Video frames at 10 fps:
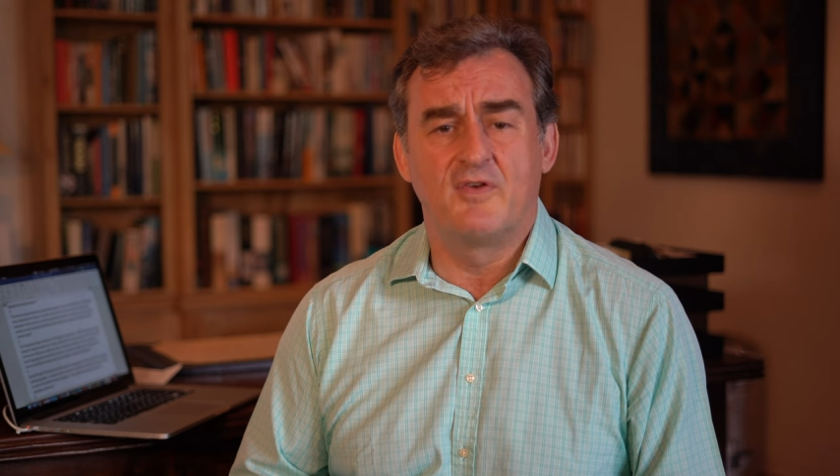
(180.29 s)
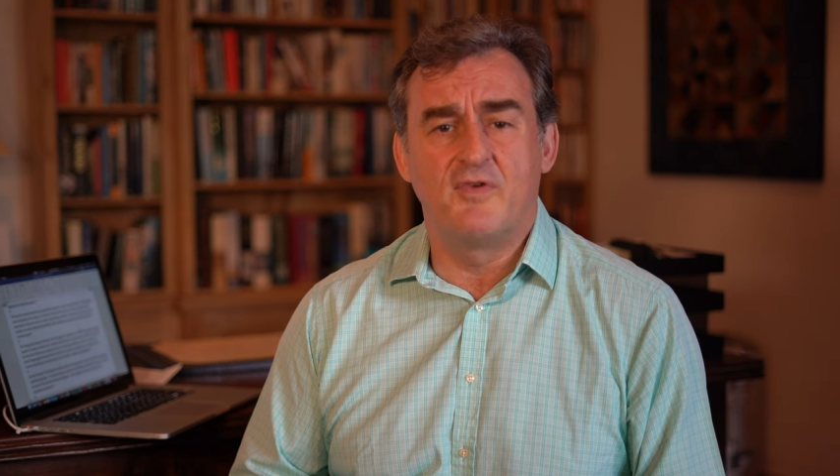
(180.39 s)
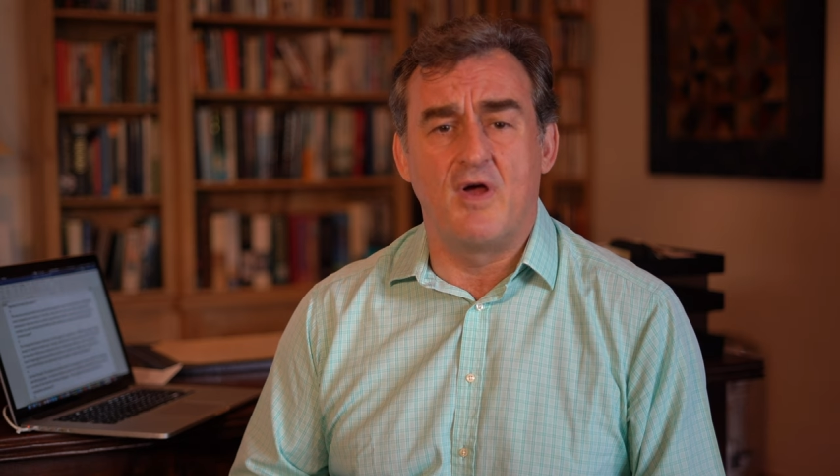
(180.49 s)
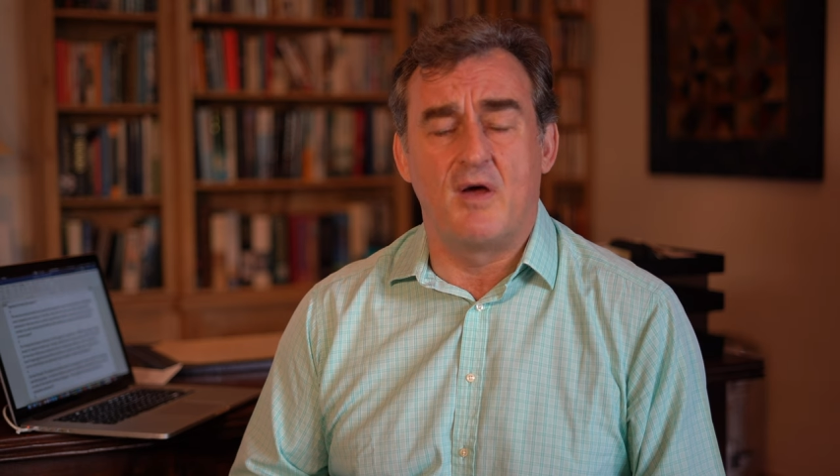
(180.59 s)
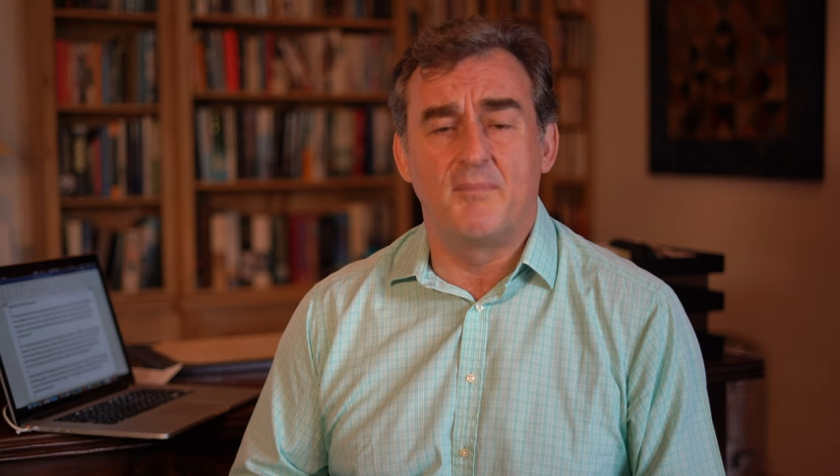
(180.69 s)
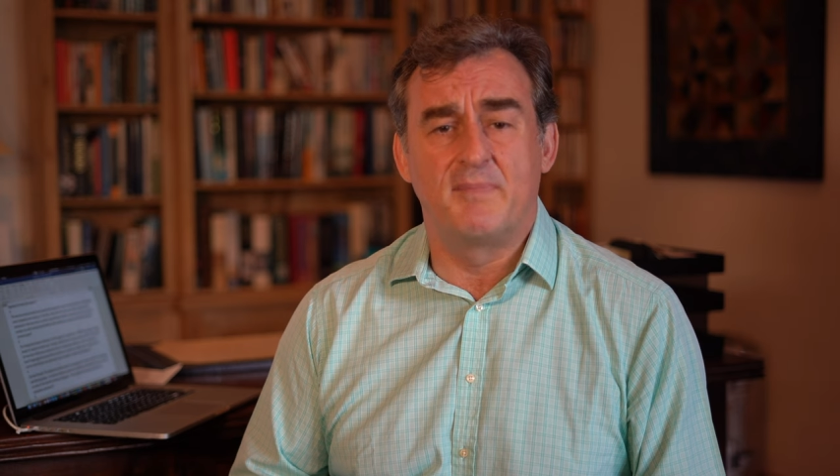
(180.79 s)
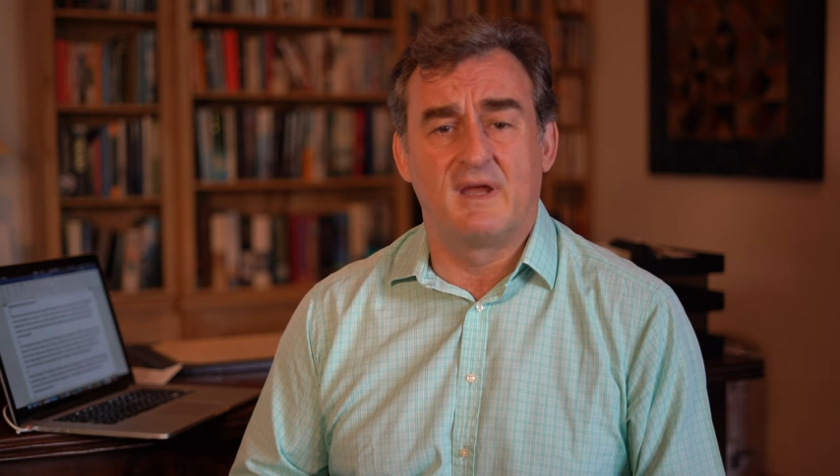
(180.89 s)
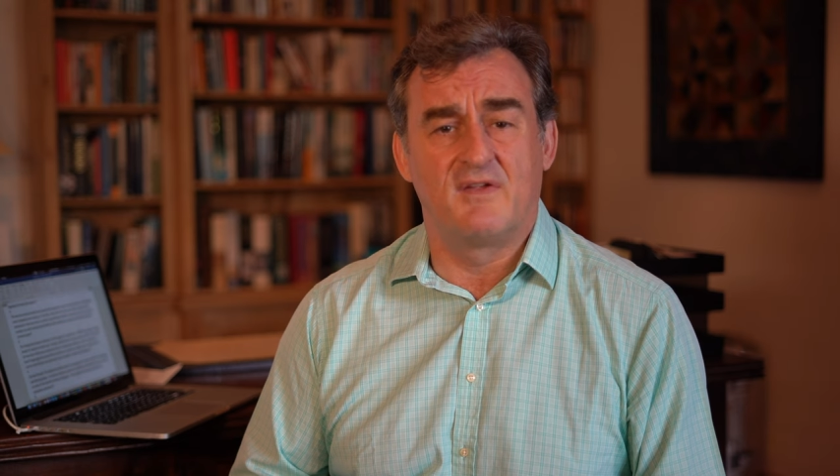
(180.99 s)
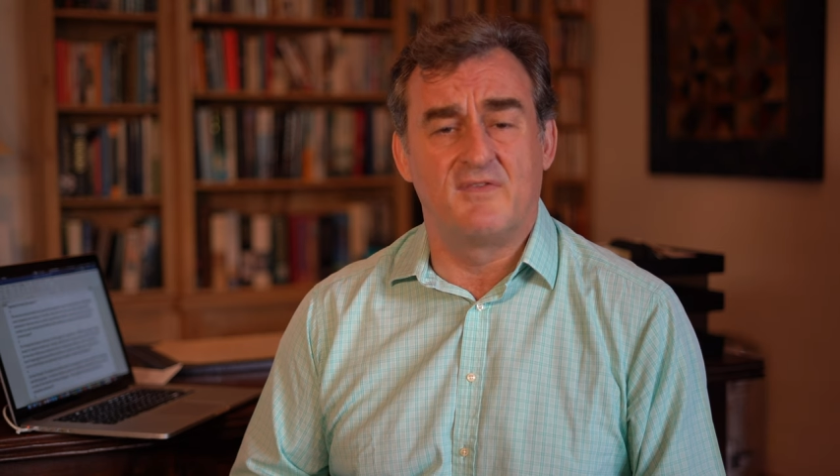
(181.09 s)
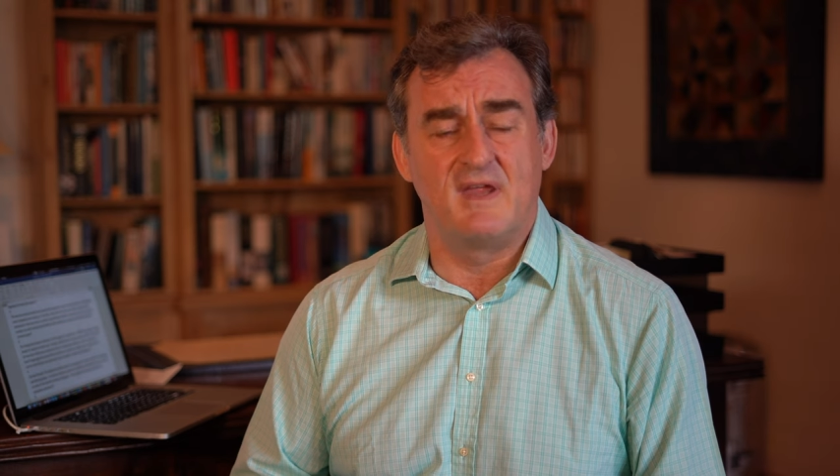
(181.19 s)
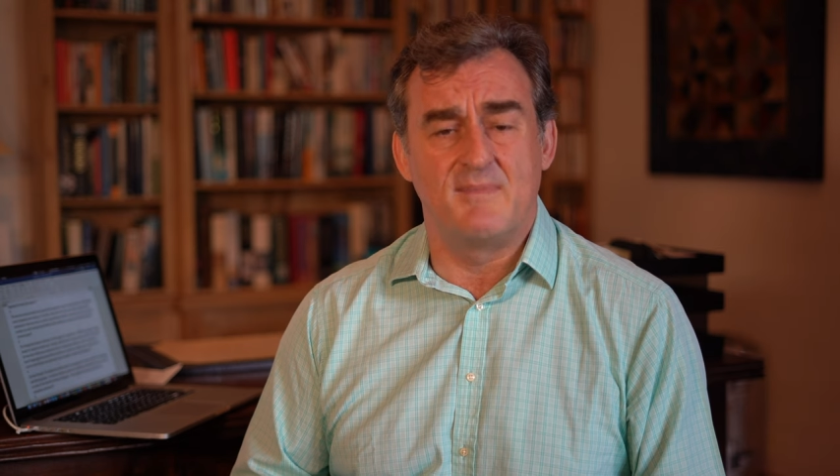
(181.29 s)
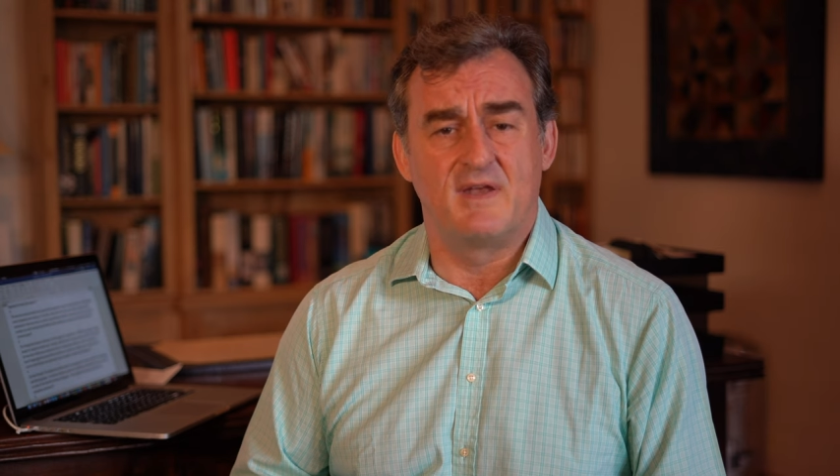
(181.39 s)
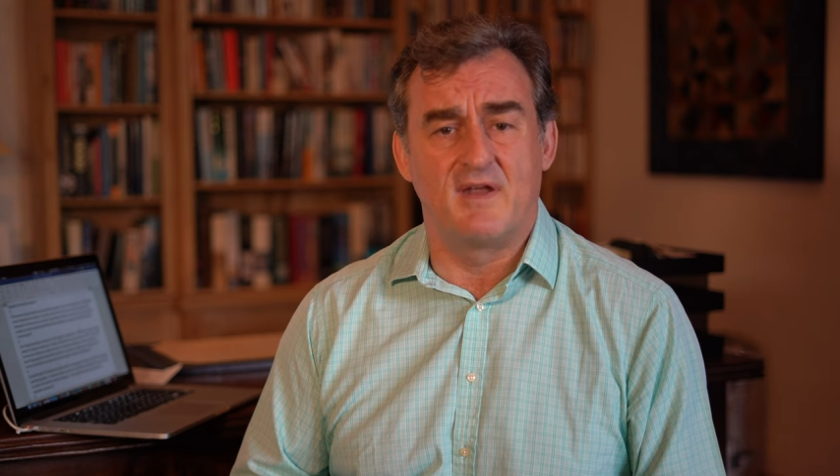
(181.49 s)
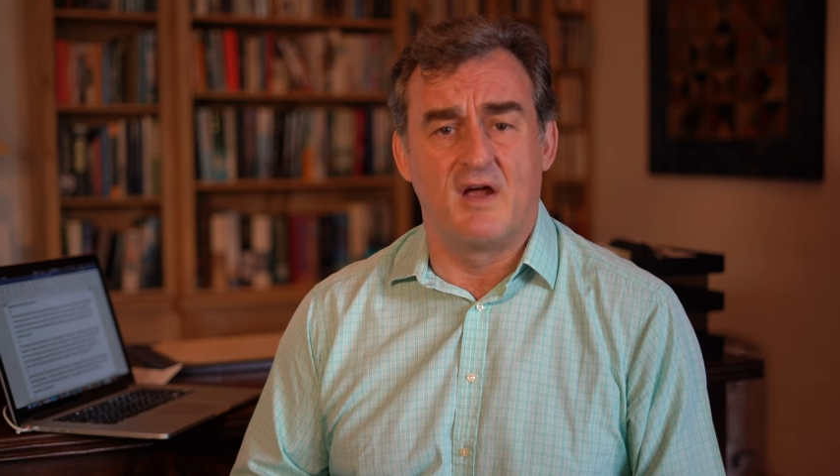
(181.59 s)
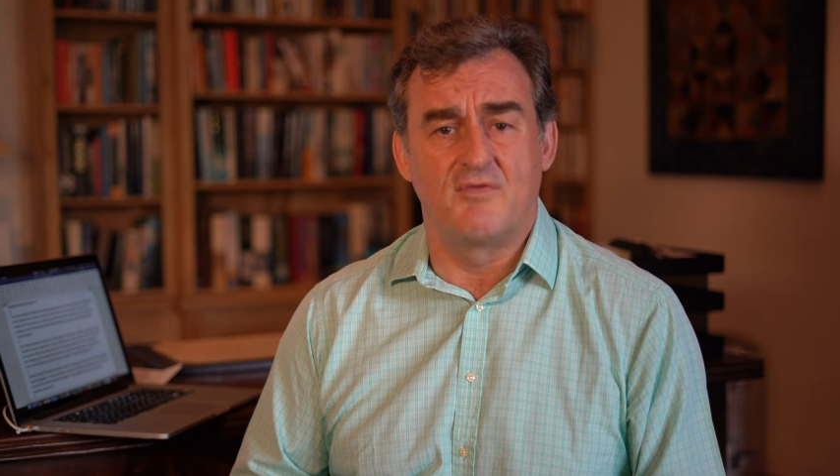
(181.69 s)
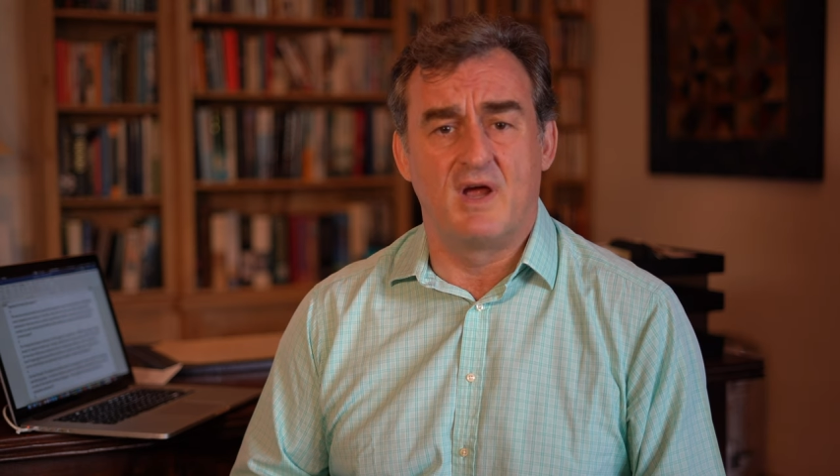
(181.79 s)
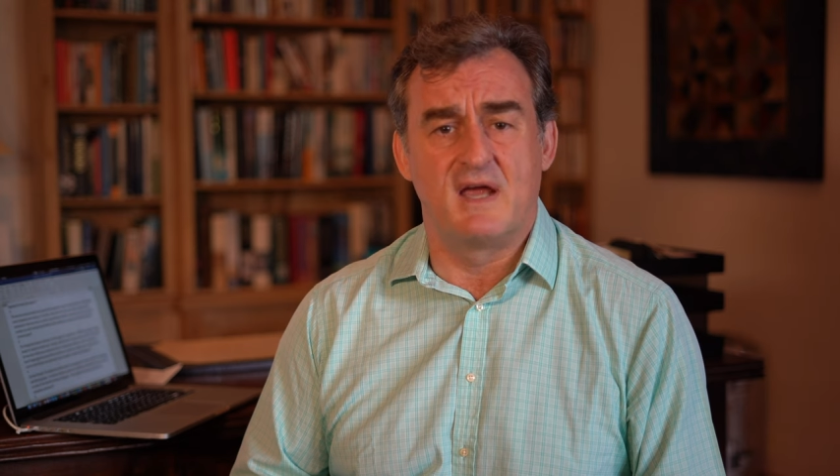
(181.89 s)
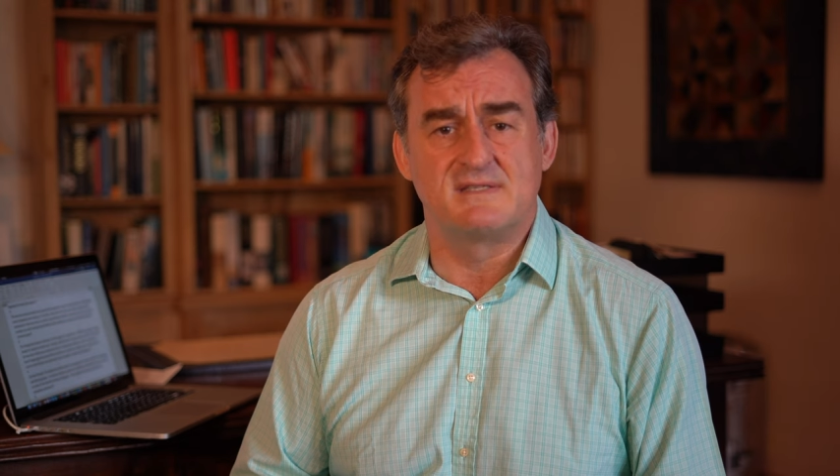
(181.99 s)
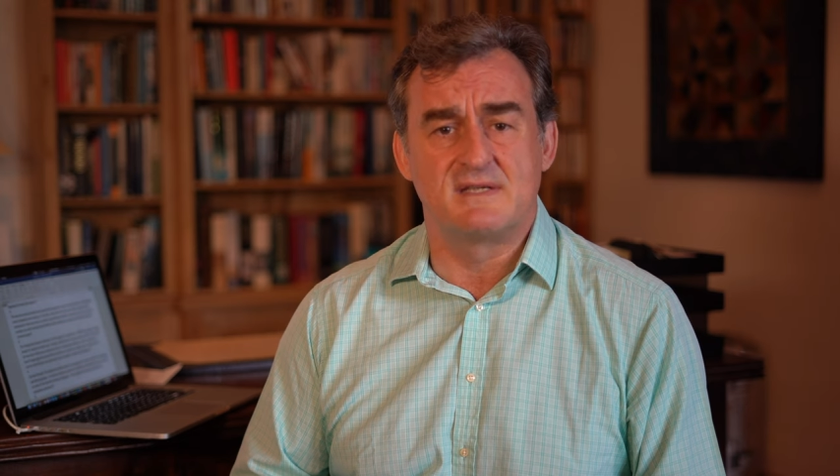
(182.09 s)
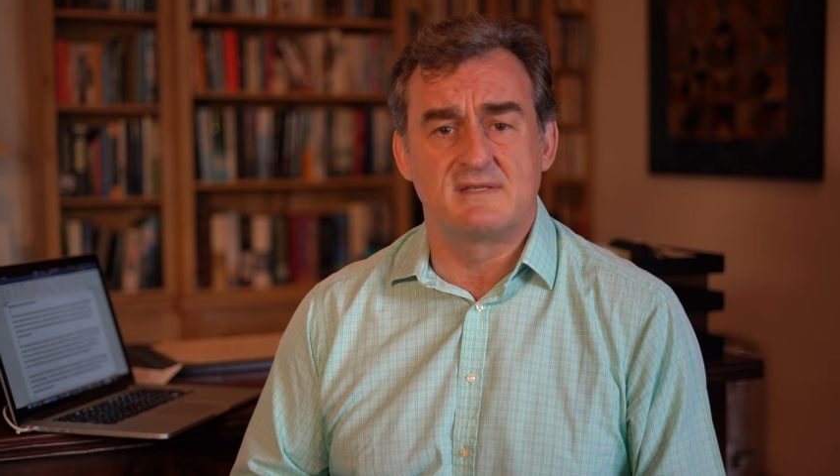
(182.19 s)
to drop because the EBITDA
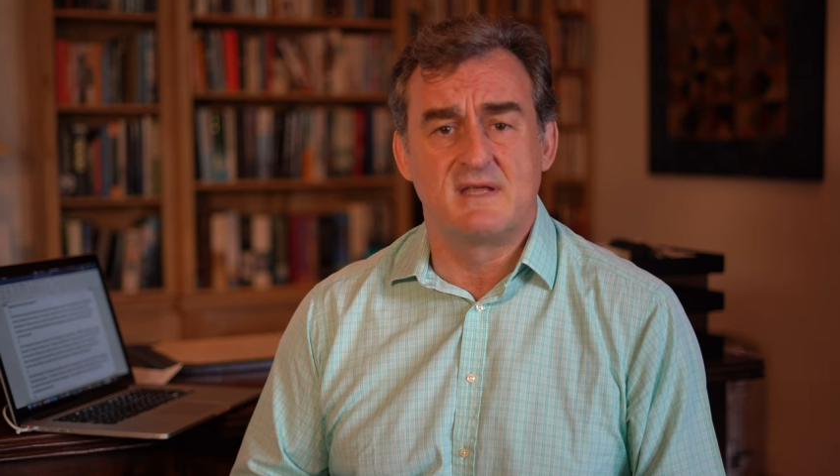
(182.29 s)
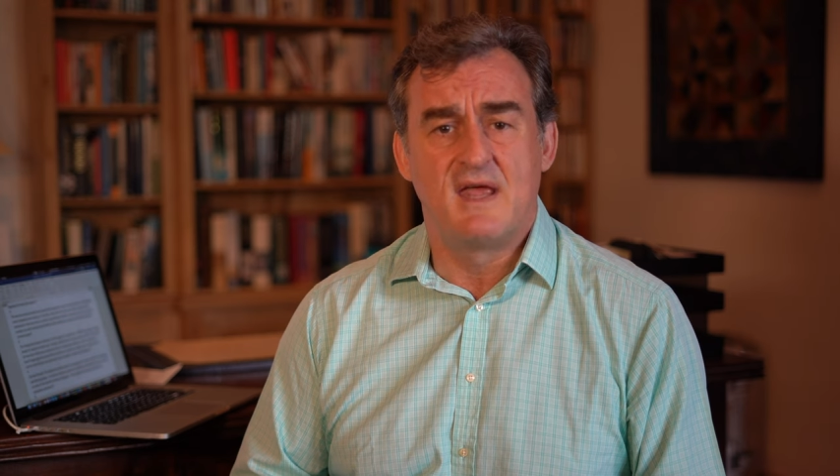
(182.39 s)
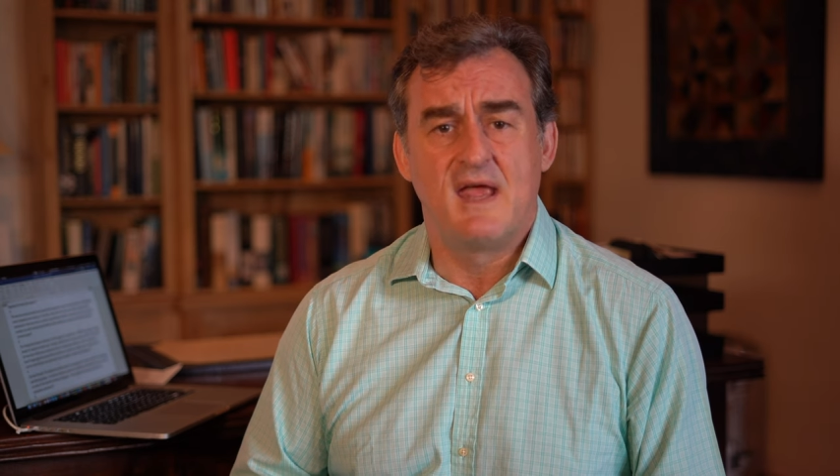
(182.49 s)
rises.